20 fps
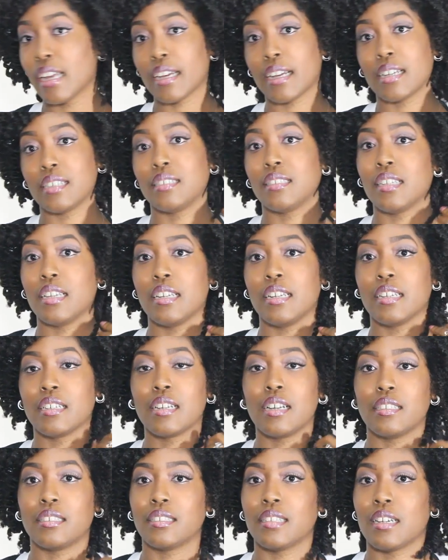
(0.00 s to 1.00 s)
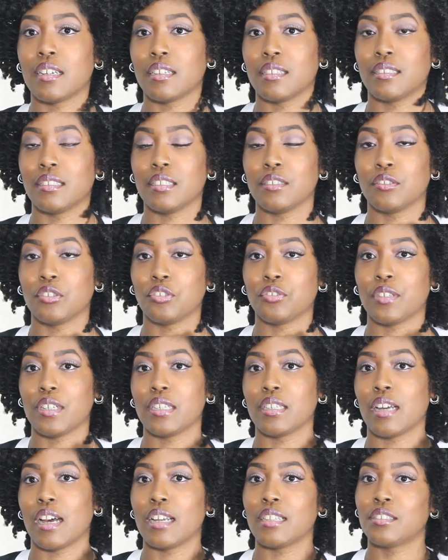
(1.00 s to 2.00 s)
like I said, it cuts down on single
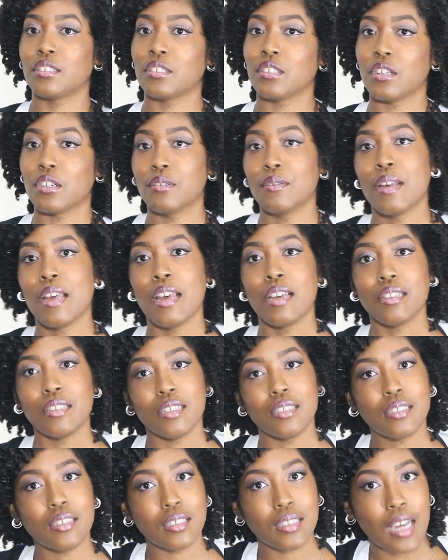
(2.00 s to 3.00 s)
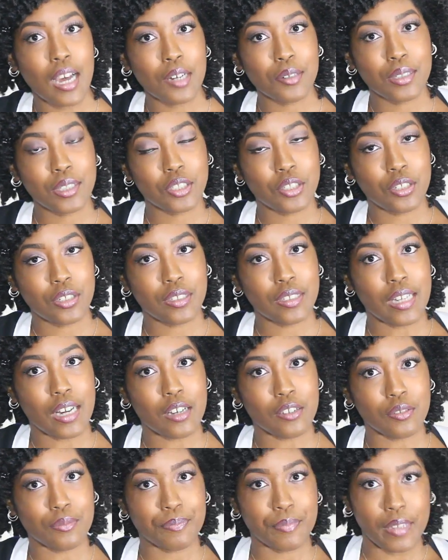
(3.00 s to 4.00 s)
strand knots. So this is how it turned
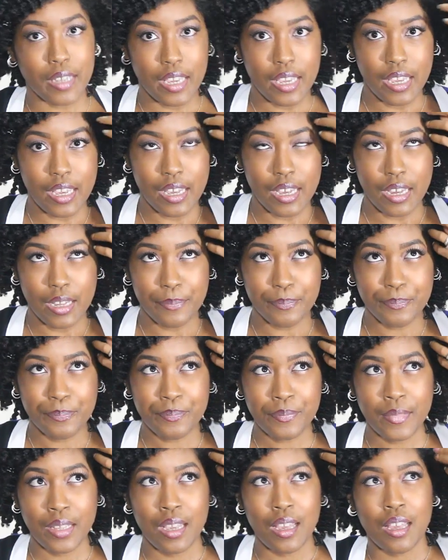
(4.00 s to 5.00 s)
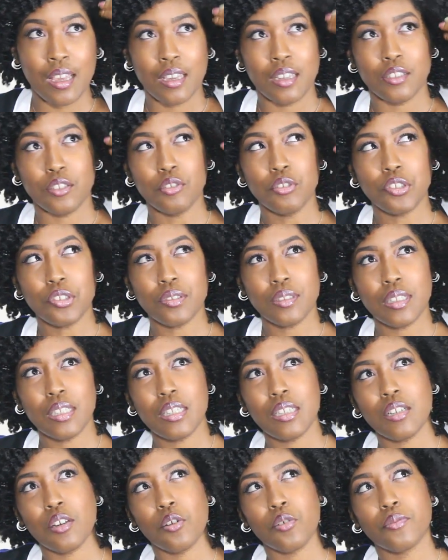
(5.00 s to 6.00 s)
out. And
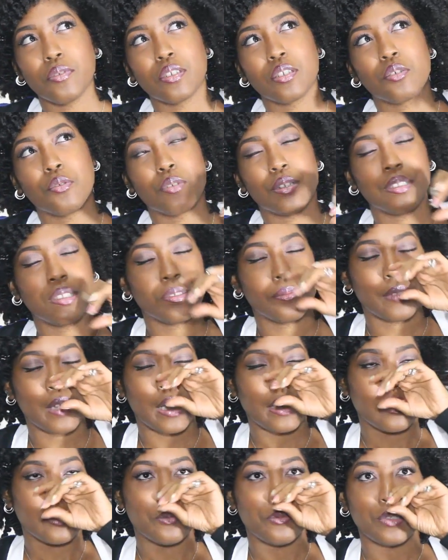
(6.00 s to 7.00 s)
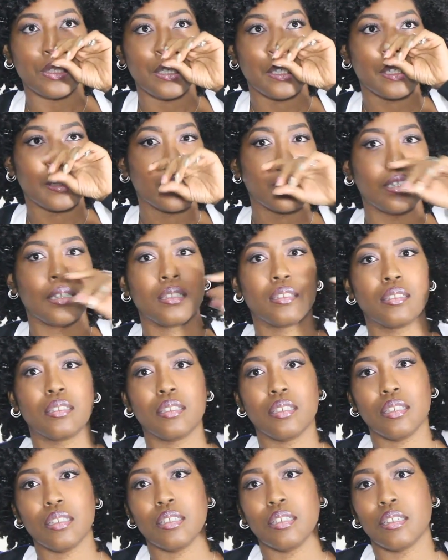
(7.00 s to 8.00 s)
usually over the course of like a week,
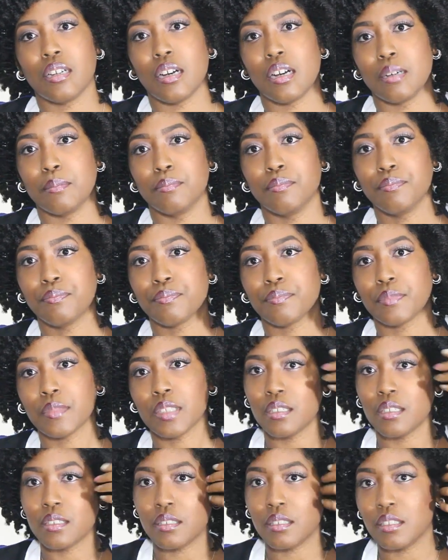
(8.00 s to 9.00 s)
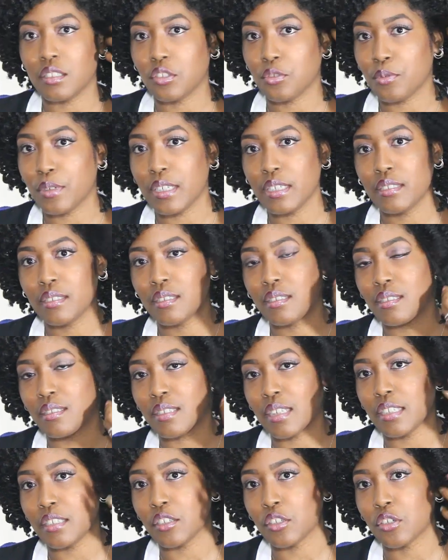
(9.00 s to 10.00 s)
the, um, the twists,
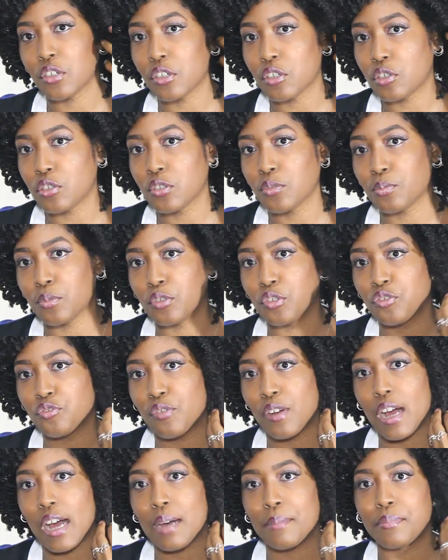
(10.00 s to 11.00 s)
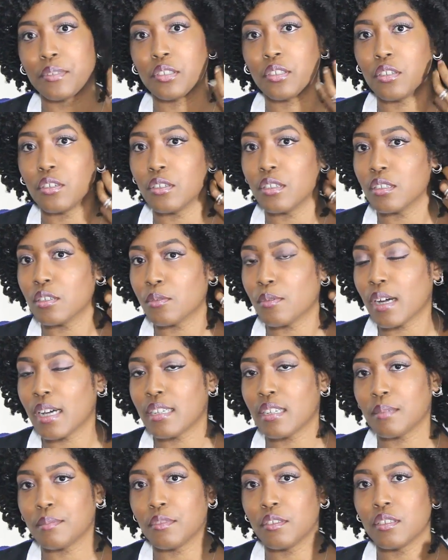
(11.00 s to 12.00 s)
like the curls, will drop. So it'll
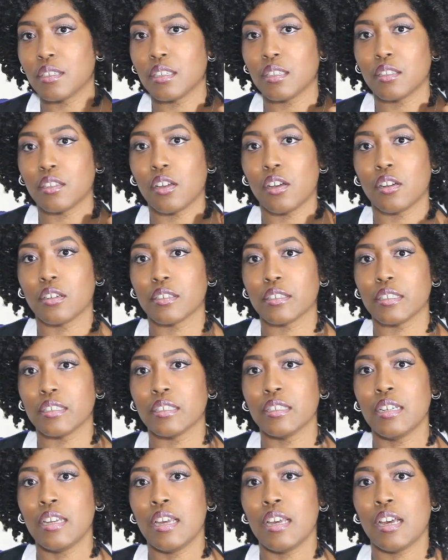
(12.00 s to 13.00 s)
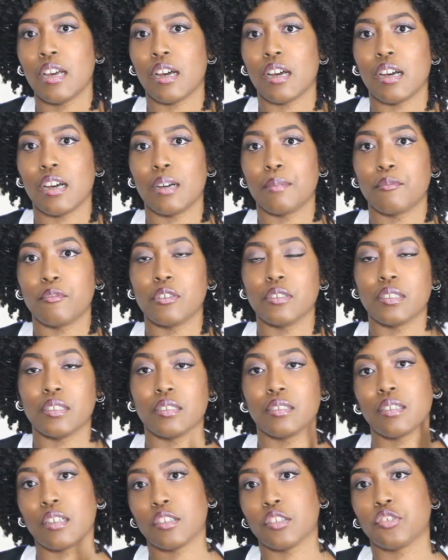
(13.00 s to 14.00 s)
wind up looking longer. Um, once it
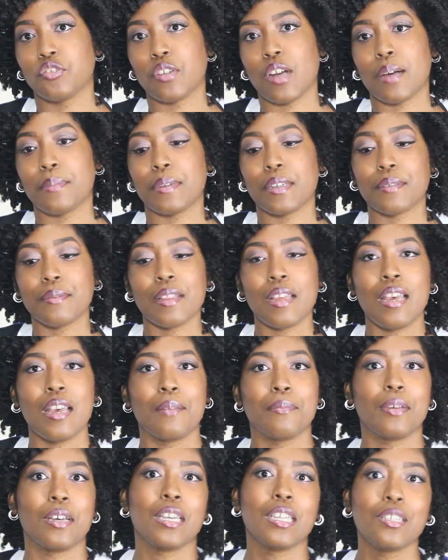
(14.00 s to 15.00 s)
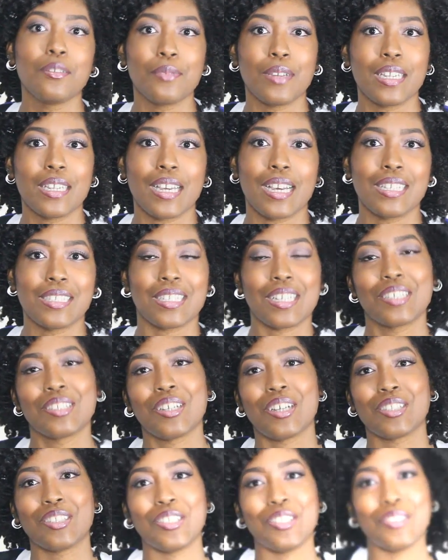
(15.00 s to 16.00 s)
starts dropping. But anyway, guys, I'll
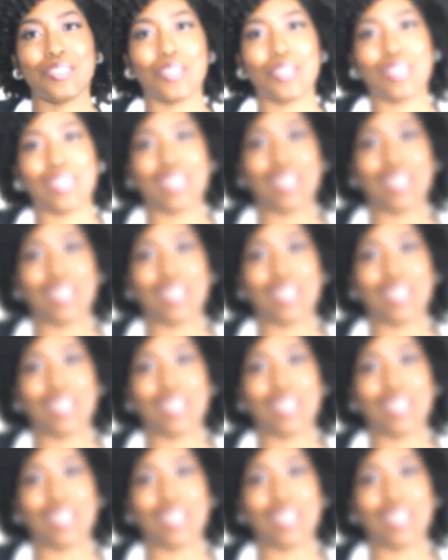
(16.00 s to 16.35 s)
talk to you all